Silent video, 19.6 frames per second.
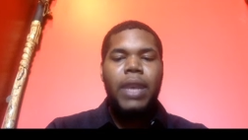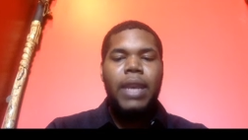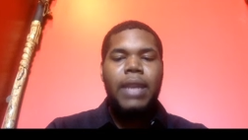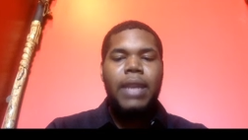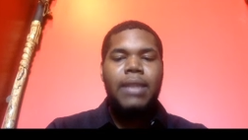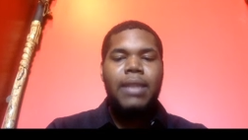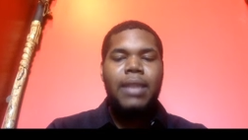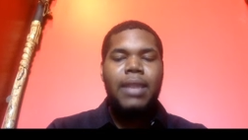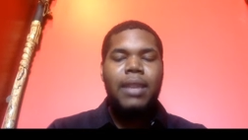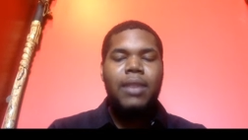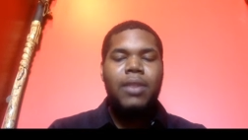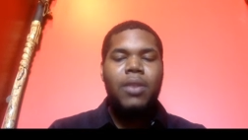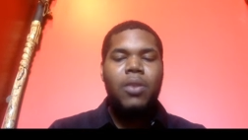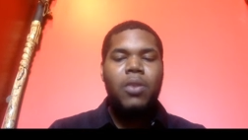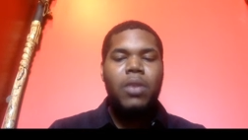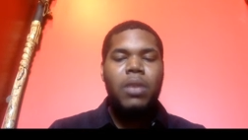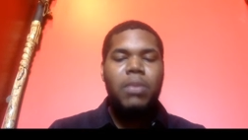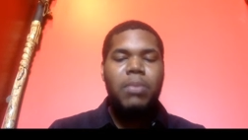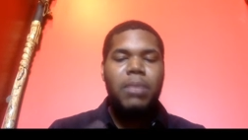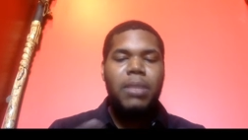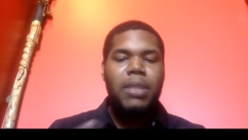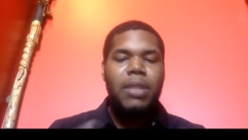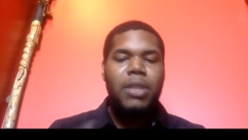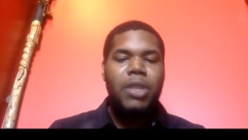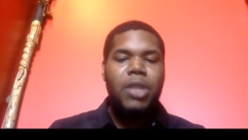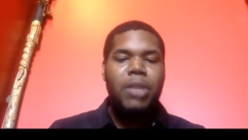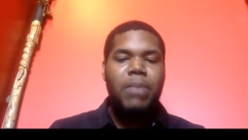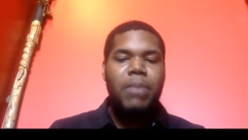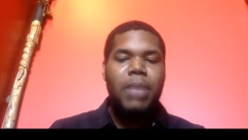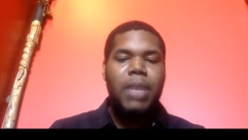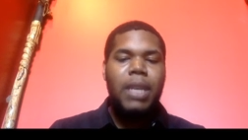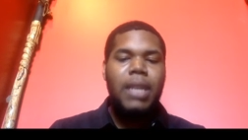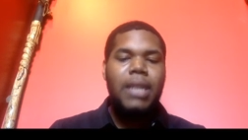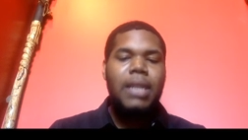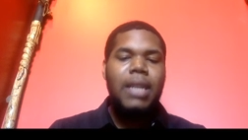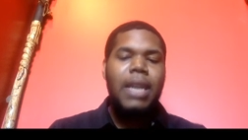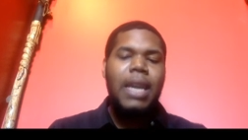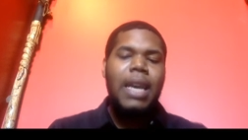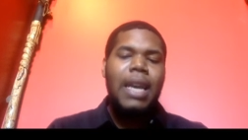is the exalted position
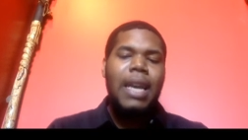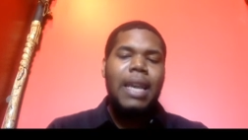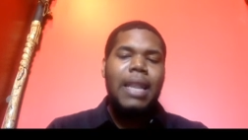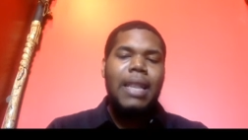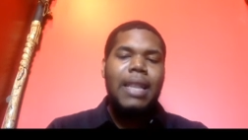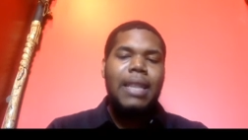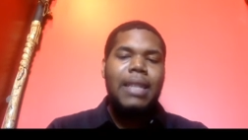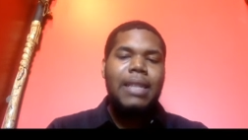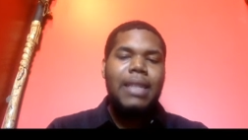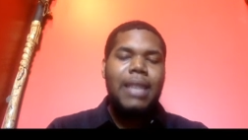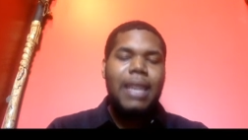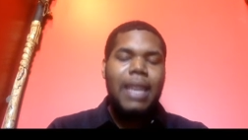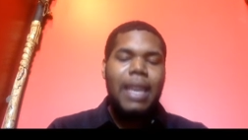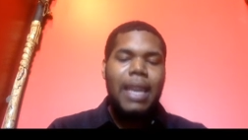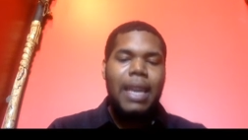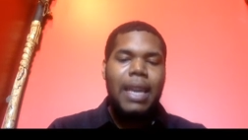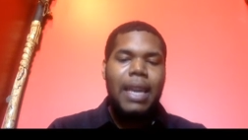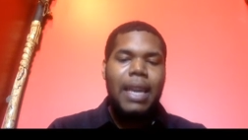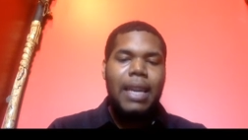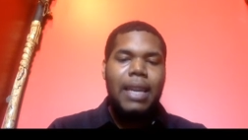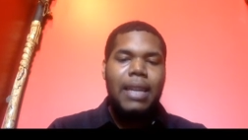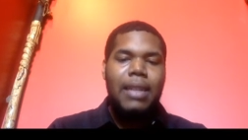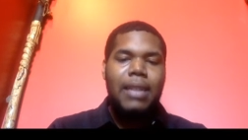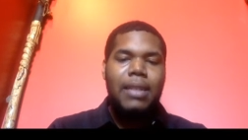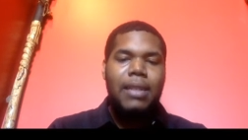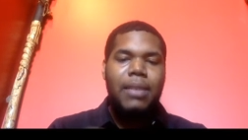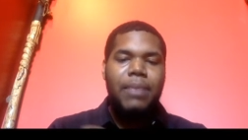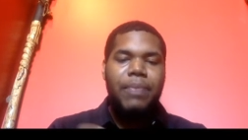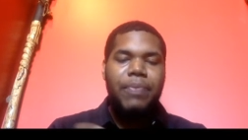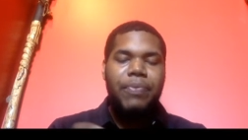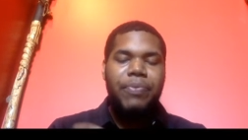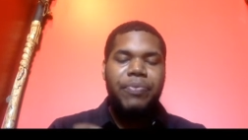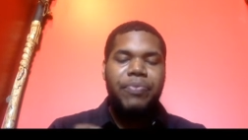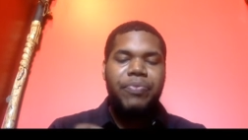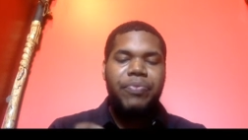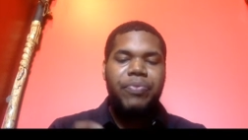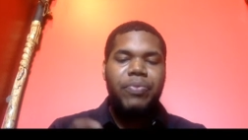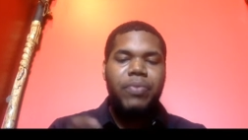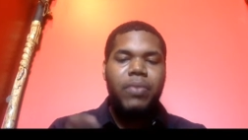because this is
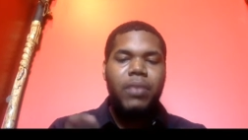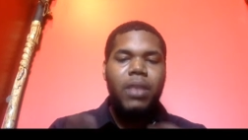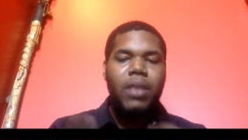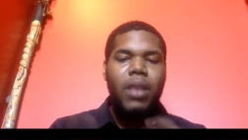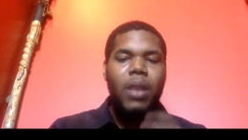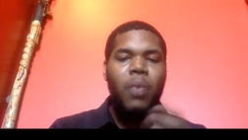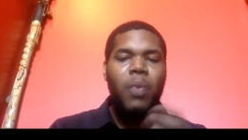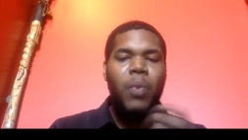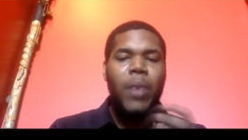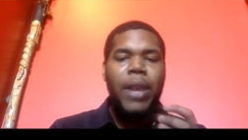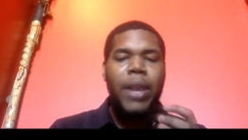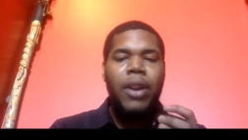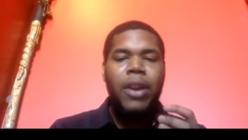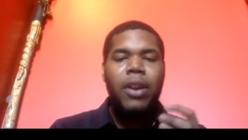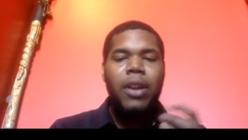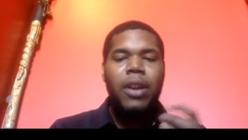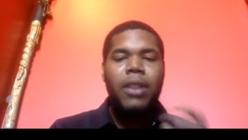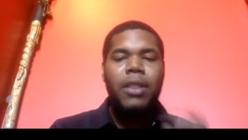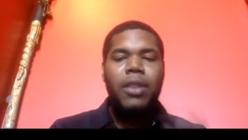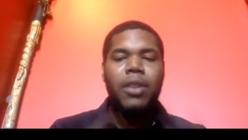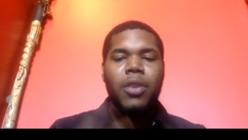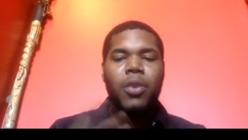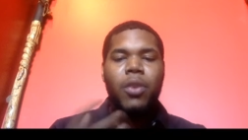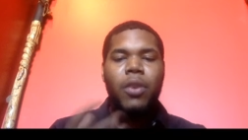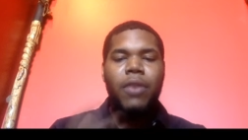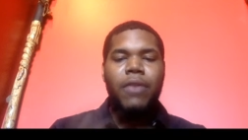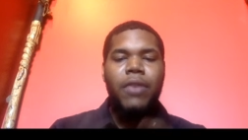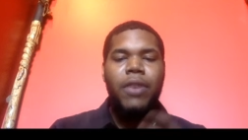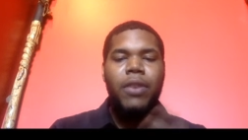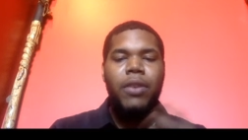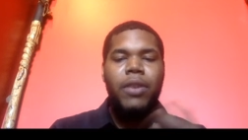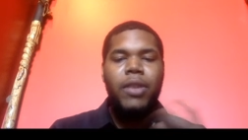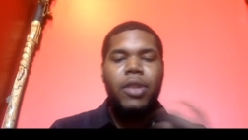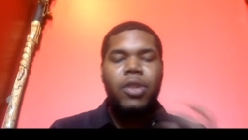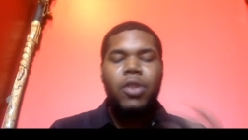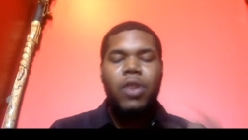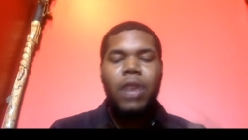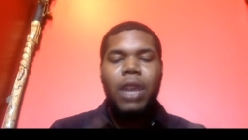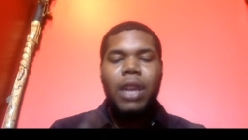where the North Node
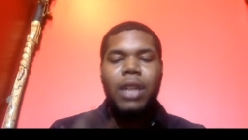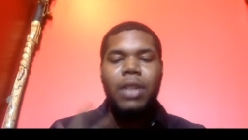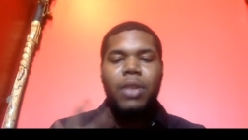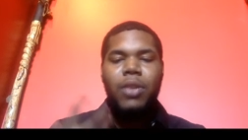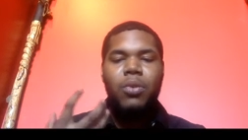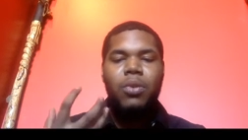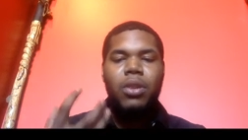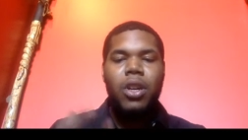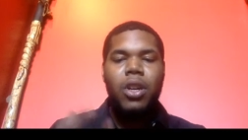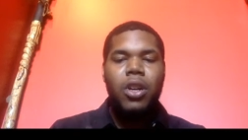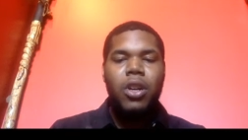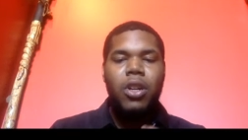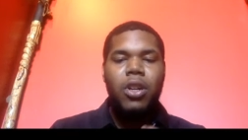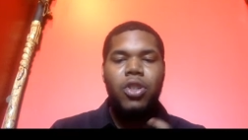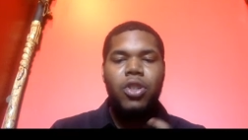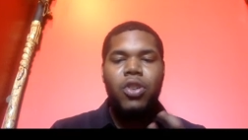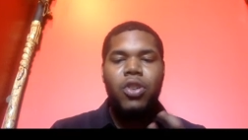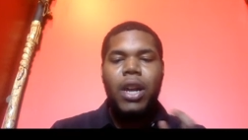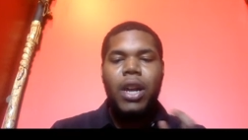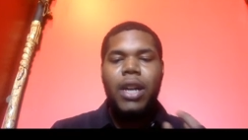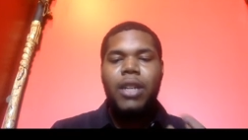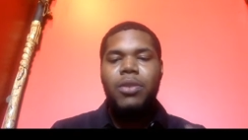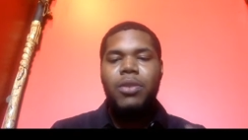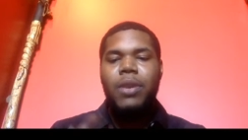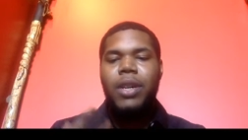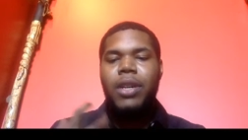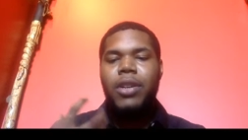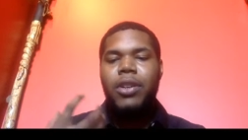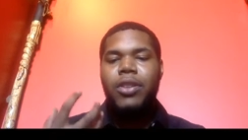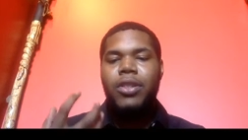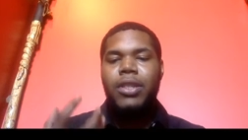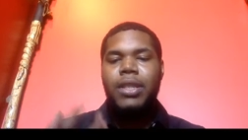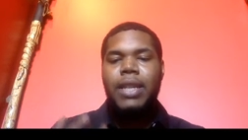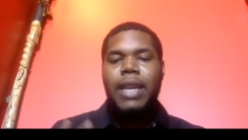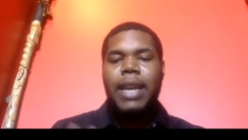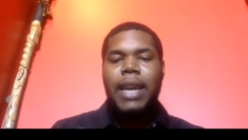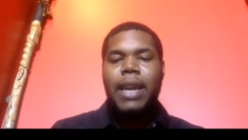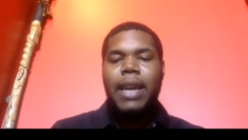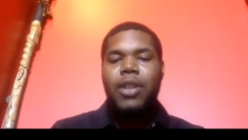is trying to learn, trying to
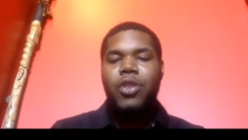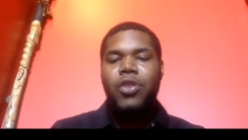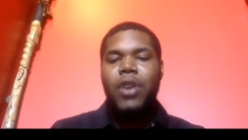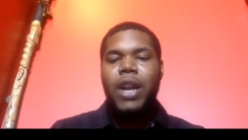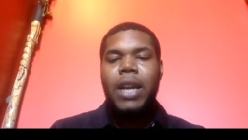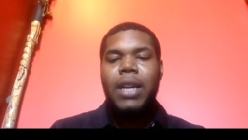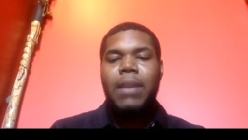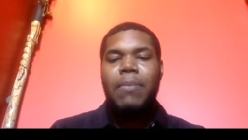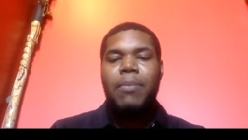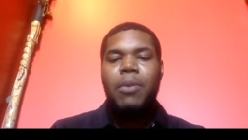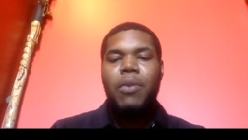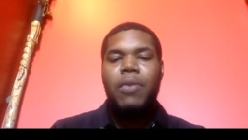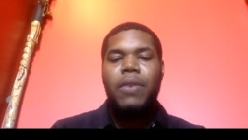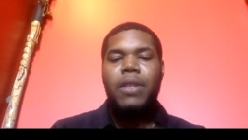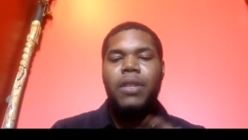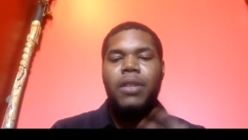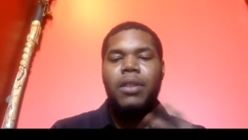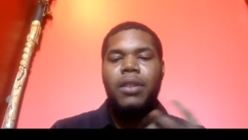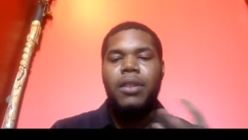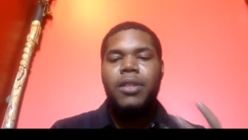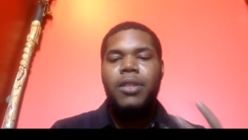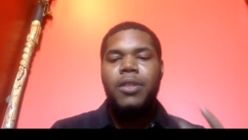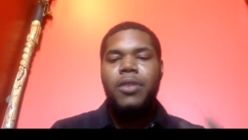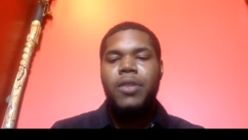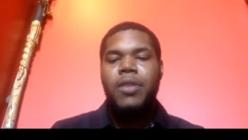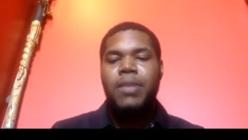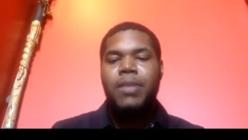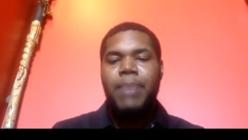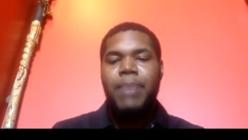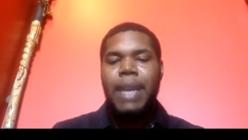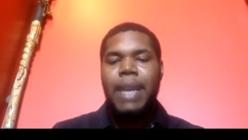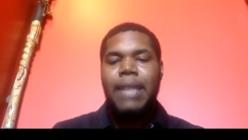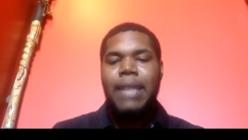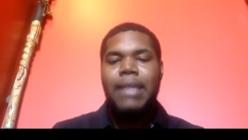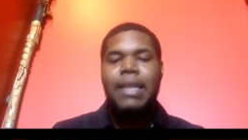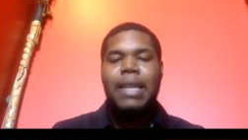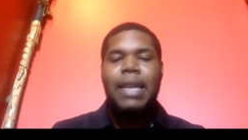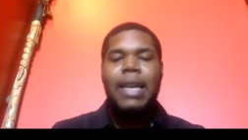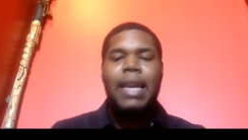understand, trying to move into this new space.